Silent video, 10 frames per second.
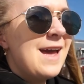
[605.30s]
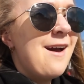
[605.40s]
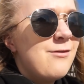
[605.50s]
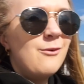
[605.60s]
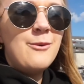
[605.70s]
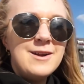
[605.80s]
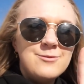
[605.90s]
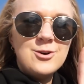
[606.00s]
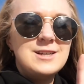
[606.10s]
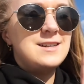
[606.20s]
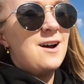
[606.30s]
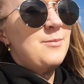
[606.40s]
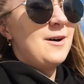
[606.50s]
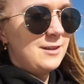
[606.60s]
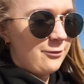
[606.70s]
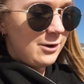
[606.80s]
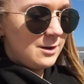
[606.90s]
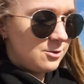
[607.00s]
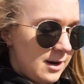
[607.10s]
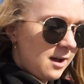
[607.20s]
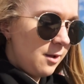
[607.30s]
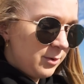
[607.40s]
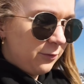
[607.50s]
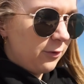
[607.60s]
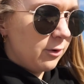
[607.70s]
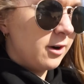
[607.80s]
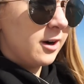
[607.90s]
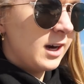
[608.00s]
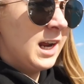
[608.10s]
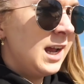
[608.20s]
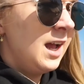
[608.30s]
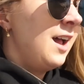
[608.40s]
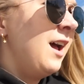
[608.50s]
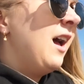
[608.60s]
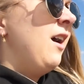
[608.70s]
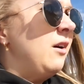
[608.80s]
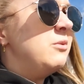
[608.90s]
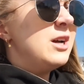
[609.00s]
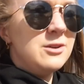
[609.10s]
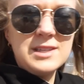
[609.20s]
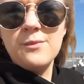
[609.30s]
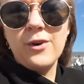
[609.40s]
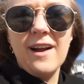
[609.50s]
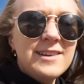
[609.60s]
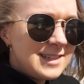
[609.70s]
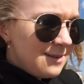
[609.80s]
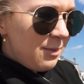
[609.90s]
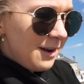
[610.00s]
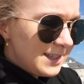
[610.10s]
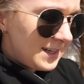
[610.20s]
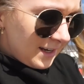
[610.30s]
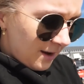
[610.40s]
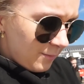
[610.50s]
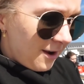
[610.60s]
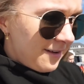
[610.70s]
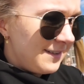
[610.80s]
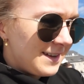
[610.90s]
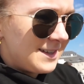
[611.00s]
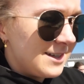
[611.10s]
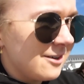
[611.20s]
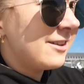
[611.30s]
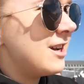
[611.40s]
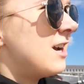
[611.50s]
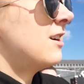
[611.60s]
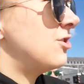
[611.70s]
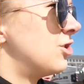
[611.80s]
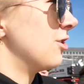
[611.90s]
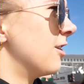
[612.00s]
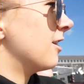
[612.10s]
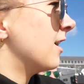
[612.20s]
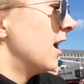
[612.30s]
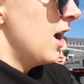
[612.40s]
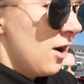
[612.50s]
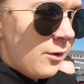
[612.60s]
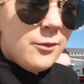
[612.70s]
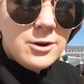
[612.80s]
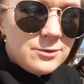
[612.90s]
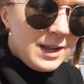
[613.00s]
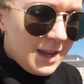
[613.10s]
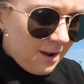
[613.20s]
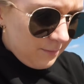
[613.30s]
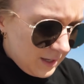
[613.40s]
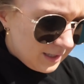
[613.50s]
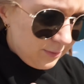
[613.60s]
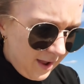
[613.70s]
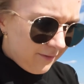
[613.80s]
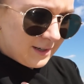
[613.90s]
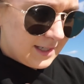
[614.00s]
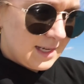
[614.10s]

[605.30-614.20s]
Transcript: We have one more stop on the Freedom Trail before we go somewhere else in Boston. I'm not necessarily sure what we're doing yet because we haven't